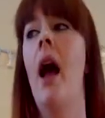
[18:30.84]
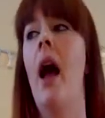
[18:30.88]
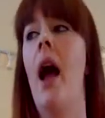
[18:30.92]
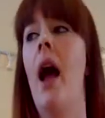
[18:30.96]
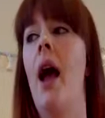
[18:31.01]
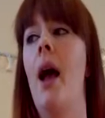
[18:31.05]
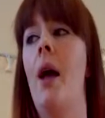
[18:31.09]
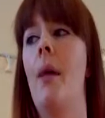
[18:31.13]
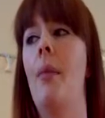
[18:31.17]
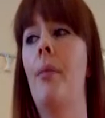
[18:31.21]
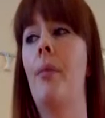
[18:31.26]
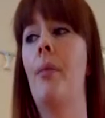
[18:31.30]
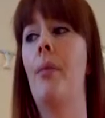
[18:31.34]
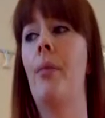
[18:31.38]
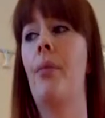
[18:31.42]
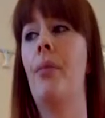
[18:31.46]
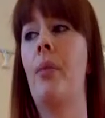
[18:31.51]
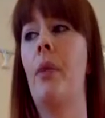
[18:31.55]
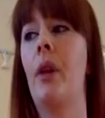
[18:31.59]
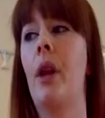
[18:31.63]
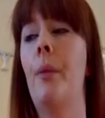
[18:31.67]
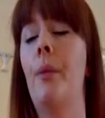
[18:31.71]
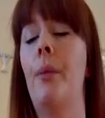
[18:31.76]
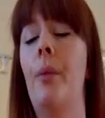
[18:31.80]

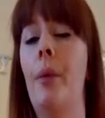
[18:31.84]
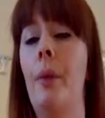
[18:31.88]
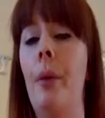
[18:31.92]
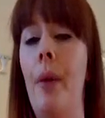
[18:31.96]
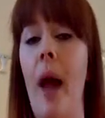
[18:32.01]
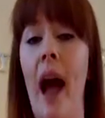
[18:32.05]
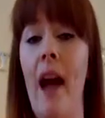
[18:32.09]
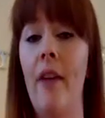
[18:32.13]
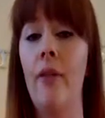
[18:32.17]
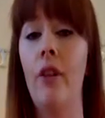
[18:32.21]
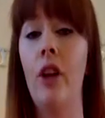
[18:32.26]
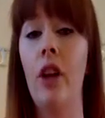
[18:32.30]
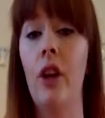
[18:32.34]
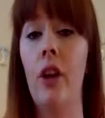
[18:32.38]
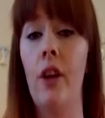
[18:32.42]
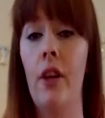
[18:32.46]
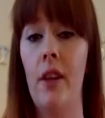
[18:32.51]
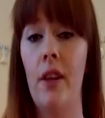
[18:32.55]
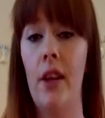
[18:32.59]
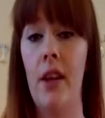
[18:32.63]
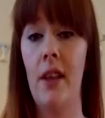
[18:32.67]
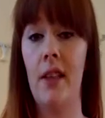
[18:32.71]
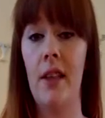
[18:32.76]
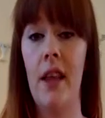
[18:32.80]
But have a look at
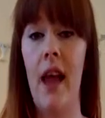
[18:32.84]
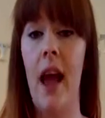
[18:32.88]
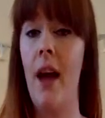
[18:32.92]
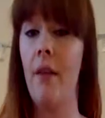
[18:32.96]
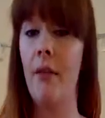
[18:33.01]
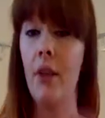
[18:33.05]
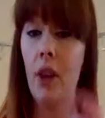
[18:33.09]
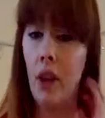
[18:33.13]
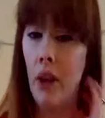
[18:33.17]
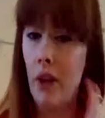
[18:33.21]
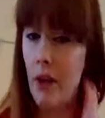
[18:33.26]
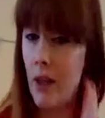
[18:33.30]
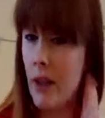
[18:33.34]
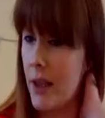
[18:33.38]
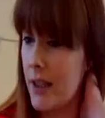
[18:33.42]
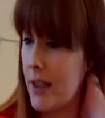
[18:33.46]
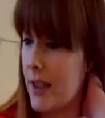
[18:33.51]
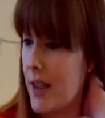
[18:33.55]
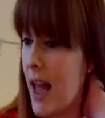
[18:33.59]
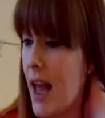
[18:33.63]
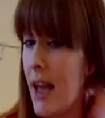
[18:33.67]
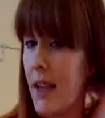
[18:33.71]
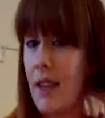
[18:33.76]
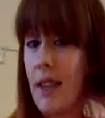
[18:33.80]
their
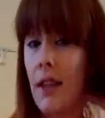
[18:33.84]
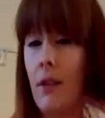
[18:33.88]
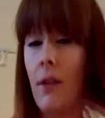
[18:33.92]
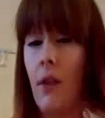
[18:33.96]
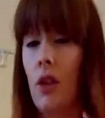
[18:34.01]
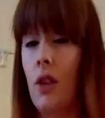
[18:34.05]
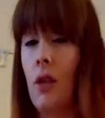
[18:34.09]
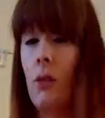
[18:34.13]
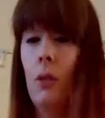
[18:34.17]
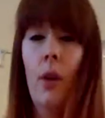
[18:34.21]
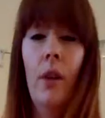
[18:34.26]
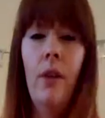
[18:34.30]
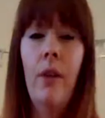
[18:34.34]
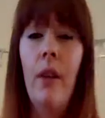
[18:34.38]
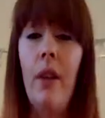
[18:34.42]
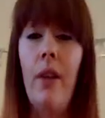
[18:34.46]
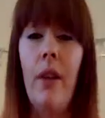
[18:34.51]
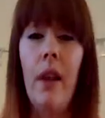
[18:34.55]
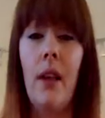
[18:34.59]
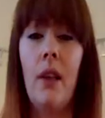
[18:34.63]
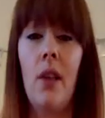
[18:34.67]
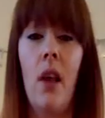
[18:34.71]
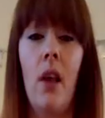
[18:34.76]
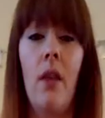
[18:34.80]
sites. They've got some lovely
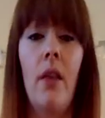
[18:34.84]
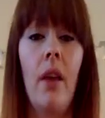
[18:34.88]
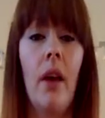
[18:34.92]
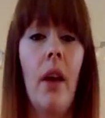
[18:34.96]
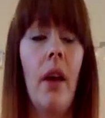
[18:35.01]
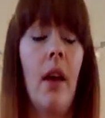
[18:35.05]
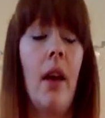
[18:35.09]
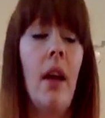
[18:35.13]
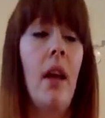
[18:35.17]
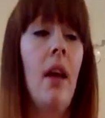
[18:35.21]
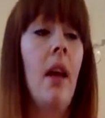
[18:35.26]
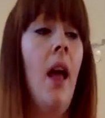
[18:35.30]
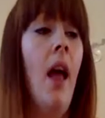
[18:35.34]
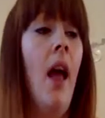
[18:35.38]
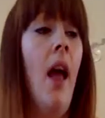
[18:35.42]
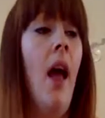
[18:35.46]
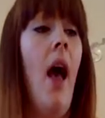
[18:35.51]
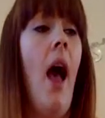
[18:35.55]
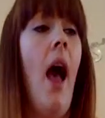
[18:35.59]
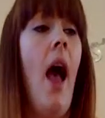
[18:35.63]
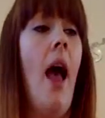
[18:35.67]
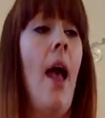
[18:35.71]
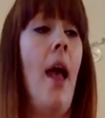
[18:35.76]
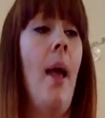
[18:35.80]
things on there.
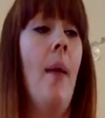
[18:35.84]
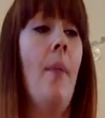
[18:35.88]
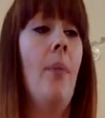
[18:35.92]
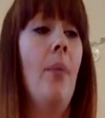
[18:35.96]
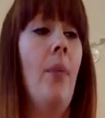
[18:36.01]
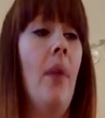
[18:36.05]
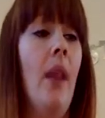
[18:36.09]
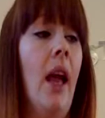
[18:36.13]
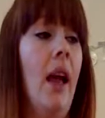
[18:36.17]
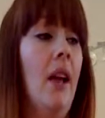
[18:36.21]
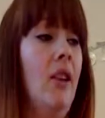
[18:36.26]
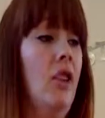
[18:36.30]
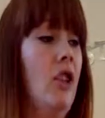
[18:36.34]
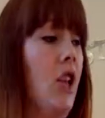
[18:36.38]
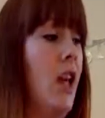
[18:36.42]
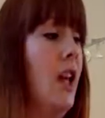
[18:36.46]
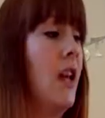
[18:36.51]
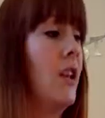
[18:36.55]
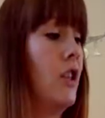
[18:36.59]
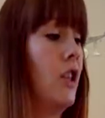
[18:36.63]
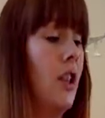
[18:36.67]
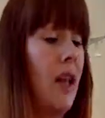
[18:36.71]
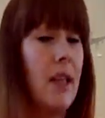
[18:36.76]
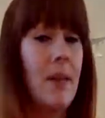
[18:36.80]
And
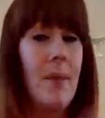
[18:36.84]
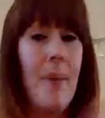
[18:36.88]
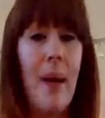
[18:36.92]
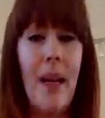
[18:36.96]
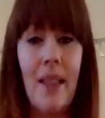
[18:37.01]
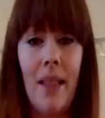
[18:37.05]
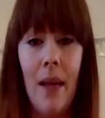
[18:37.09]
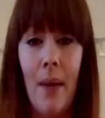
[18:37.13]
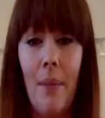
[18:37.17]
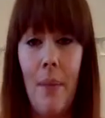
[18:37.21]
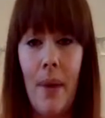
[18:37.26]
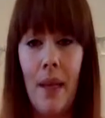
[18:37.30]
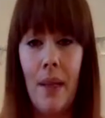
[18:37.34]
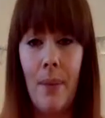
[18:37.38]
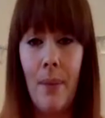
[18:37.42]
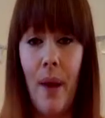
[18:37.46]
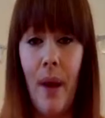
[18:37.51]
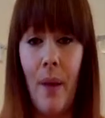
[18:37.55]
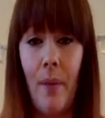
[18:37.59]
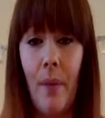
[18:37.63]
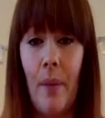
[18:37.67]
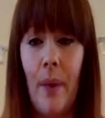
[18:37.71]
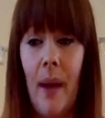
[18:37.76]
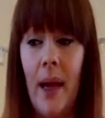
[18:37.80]
yes, that's my 10 best
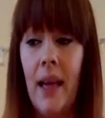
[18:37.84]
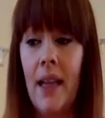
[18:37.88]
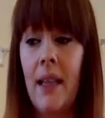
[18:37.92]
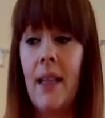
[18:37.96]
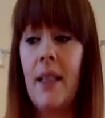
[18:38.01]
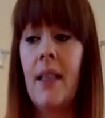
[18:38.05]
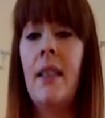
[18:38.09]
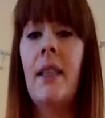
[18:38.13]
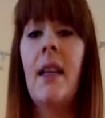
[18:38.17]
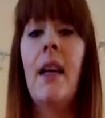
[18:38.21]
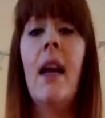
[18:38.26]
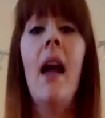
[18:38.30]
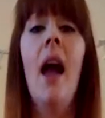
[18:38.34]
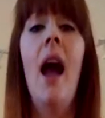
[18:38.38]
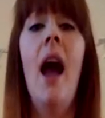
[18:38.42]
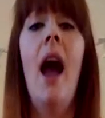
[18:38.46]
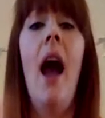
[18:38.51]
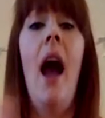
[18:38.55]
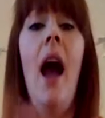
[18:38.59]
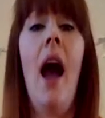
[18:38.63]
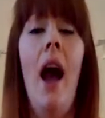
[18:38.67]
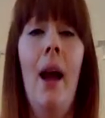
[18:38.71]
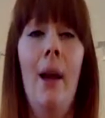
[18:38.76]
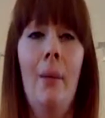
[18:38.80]
baby buys.
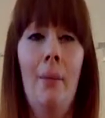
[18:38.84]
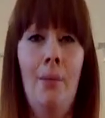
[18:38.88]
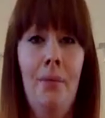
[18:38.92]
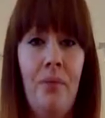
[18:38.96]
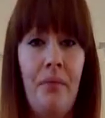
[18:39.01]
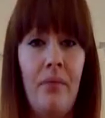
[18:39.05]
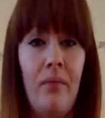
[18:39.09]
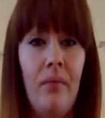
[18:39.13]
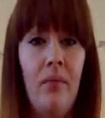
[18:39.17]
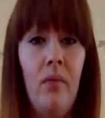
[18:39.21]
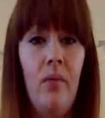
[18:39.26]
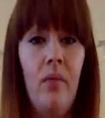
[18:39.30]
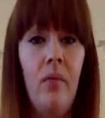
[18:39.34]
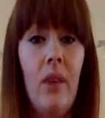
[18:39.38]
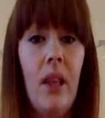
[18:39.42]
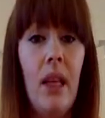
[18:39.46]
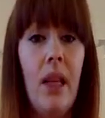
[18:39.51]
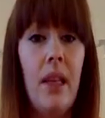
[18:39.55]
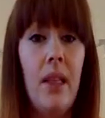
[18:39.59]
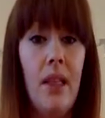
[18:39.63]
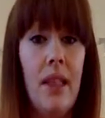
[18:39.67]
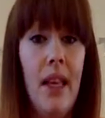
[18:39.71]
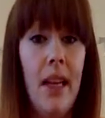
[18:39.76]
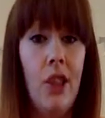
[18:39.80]

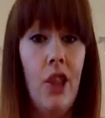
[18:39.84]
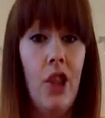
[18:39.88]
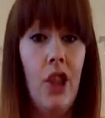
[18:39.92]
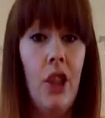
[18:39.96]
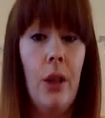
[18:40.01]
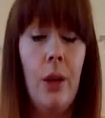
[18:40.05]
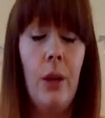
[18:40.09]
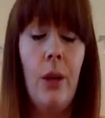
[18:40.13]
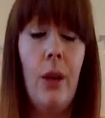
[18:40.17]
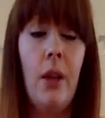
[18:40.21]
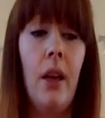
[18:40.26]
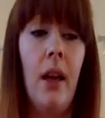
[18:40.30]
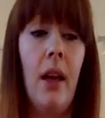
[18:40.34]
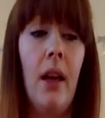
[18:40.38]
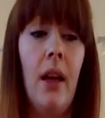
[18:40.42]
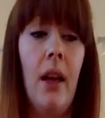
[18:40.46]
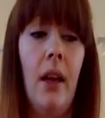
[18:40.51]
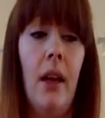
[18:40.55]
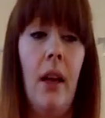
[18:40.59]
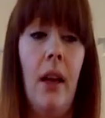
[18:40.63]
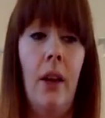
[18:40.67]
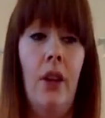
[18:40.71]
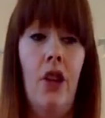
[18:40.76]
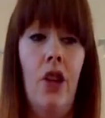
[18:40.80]
Stay tuned.
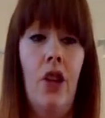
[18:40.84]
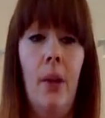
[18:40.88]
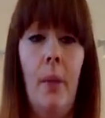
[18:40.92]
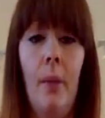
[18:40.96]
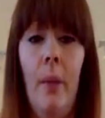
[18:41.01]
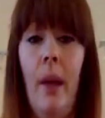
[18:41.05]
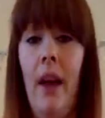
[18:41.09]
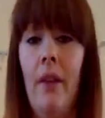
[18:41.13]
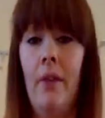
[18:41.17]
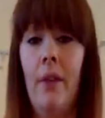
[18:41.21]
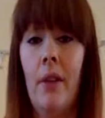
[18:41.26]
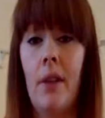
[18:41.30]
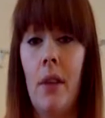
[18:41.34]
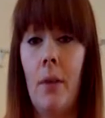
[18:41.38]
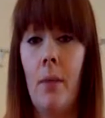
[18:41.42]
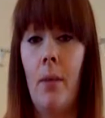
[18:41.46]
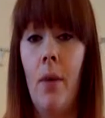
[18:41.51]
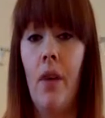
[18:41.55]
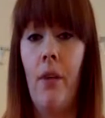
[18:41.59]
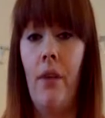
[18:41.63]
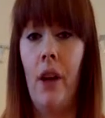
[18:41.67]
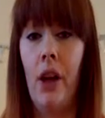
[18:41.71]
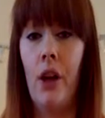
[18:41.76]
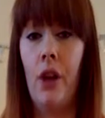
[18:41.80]
I shall be having some
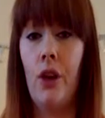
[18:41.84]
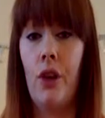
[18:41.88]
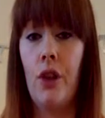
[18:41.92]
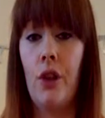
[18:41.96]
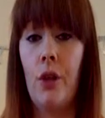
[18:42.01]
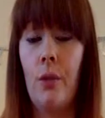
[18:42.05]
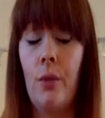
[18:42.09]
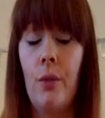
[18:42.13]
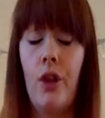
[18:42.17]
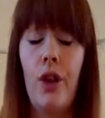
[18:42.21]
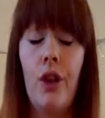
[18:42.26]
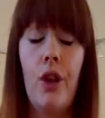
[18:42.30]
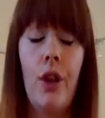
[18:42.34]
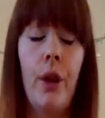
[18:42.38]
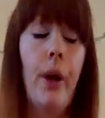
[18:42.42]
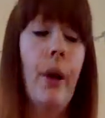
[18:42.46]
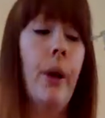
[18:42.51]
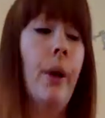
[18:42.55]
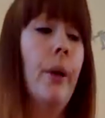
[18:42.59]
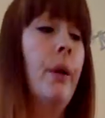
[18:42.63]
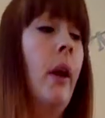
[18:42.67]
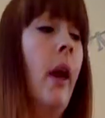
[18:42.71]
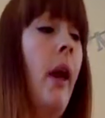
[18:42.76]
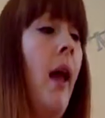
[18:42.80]
more videos up
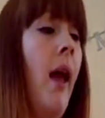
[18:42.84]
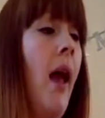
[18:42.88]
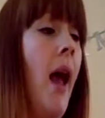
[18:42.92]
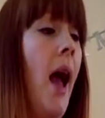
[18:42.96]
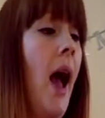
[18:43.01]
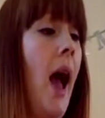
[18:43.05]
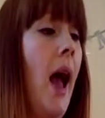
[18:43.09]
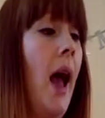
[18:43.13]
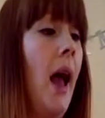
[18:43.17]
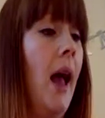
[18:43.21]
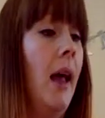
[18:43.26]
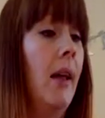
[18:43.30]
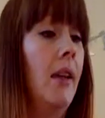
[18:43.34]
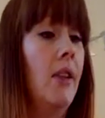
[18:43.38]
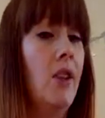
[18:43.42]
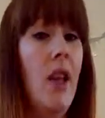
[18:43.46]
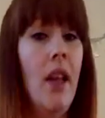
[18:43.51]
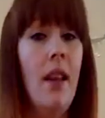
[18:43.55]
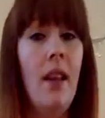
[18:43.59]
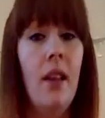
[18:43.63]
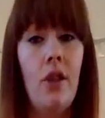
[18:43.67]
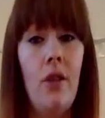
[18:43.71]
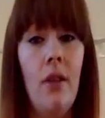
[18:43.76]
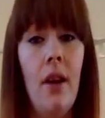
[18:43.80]
soon. And
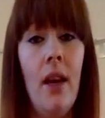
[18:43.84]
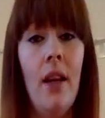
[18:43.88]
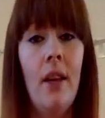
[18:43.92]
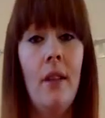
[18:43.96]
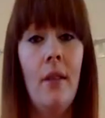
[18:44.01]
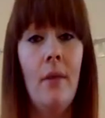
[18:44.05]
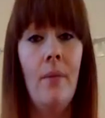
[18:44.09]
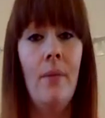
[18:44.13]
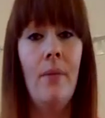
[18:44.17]
yeah, that's great.